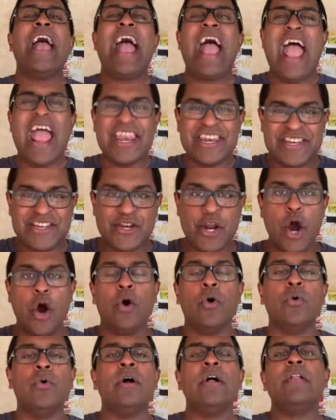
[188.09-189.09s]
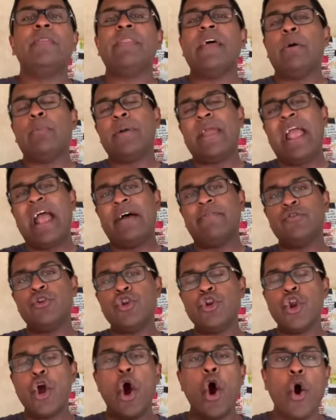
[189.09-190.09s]
and know that we have
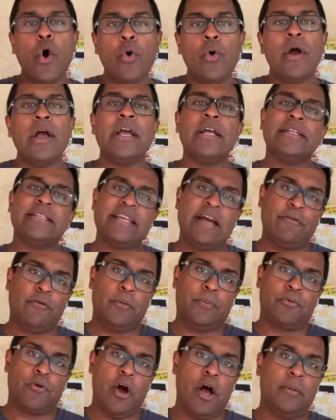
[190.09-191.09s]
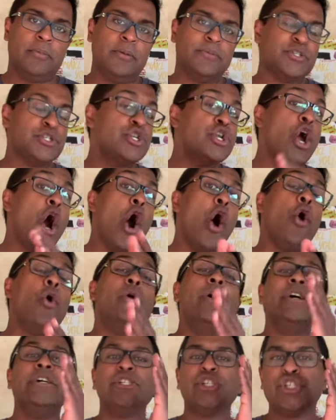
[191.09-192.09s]
no devil problems,
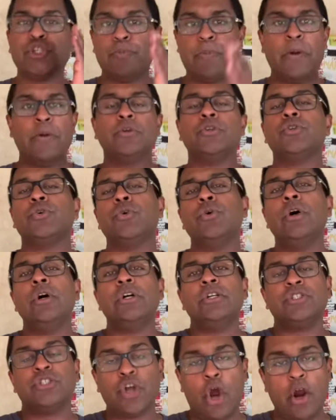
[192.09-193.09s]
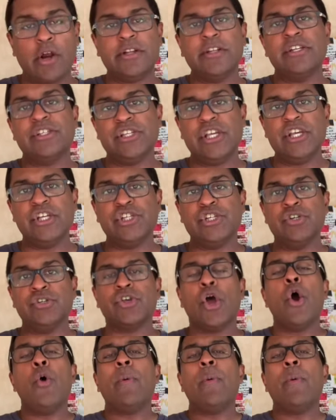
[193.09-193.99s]
no spiritual darkness issues.